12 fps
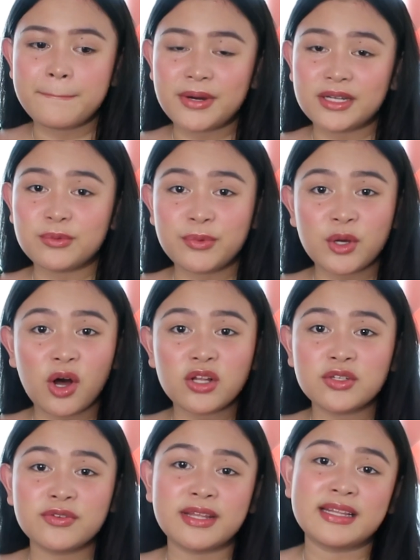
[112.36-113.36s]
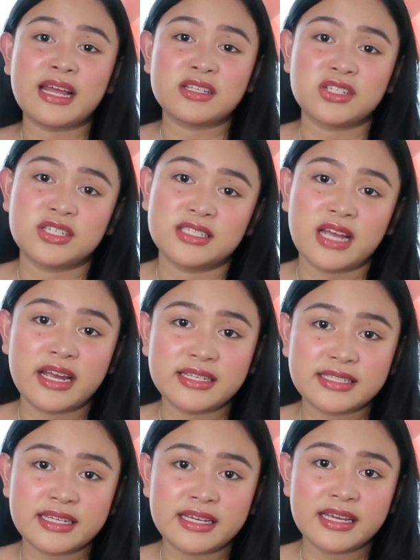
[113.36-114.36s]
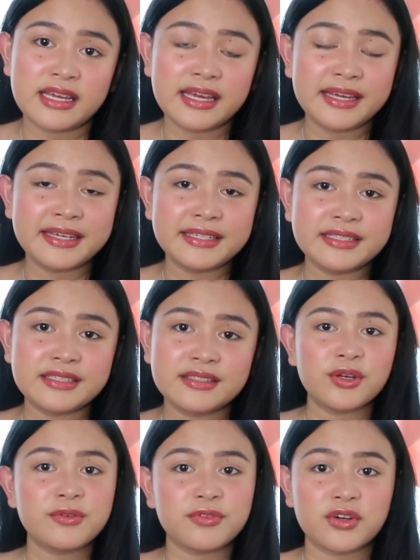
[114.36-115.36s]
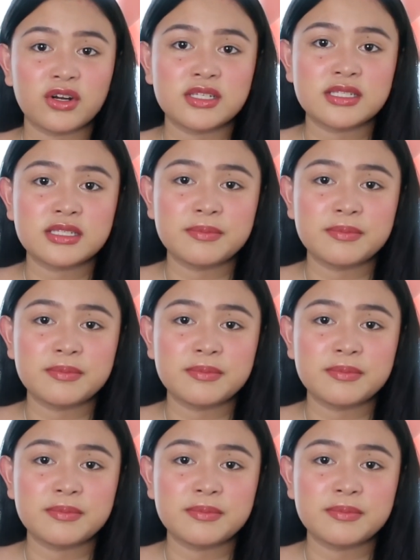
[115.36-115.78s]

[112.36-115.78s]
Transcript: But we all know that exercising is good for us.